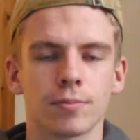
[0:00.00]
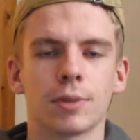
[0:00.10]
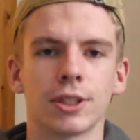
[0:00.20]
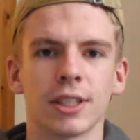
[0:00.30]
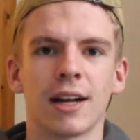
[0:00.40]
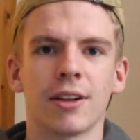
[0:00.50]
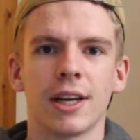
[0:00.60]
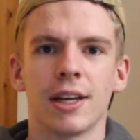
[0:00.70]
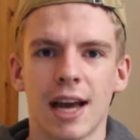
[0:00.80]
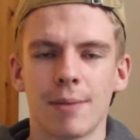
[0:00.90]

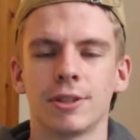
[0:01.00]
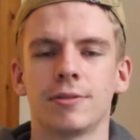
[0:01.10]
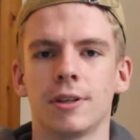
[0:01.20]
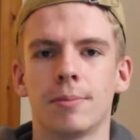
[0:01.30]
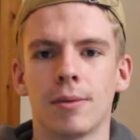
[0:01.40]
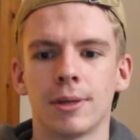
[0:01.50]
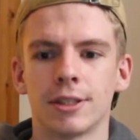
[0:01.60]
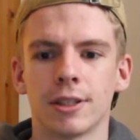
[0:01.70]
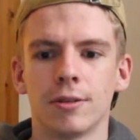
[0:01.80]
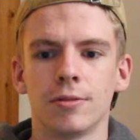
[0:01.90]
personality and atmosphere about
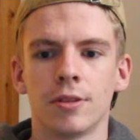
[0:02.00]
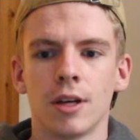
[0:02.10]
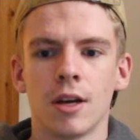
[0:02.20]
myself,